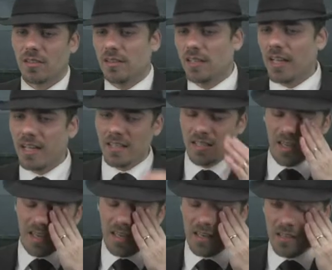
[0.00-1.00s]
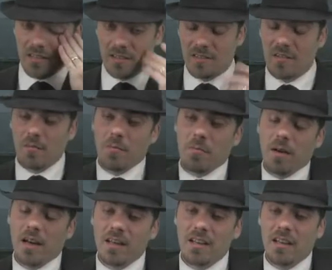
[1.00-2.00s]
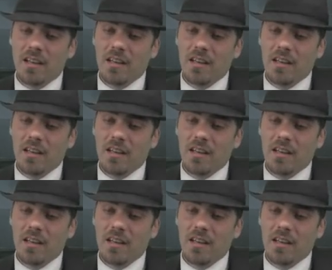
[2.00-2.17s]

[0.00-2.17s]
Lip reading: land hand, but